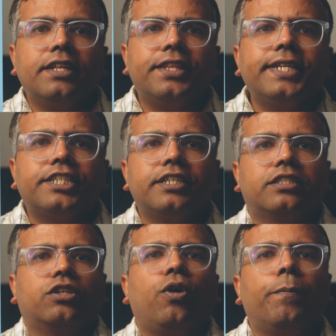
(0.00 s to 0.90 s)
They
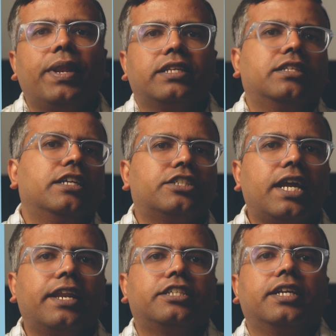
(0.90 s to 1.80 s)
chase complex
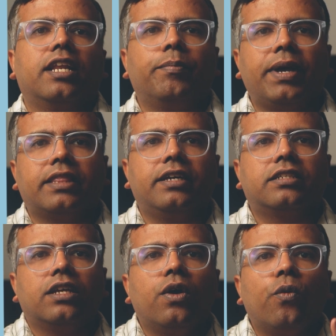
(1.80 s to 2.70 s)
statistical
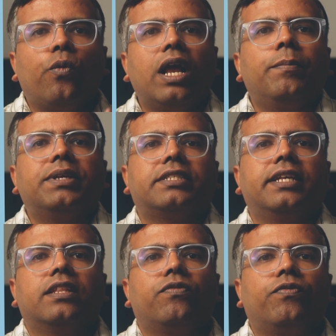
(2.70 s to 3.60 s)
methods while
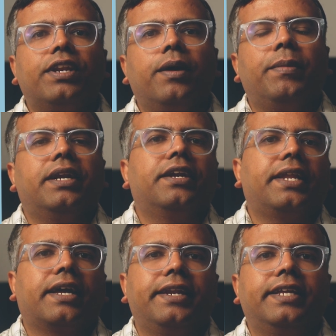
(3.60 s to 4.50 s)
missing the fundamental
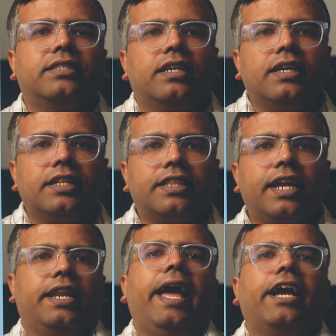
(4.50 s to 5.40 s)
techniques
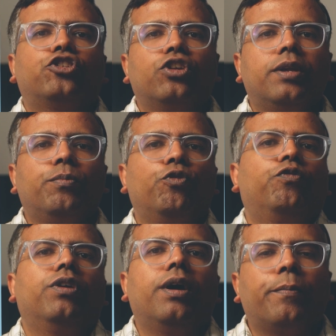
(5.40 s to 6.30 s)
that actually
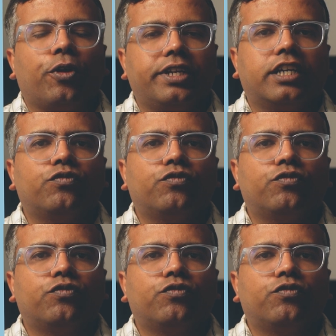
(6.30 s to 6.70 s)
move projects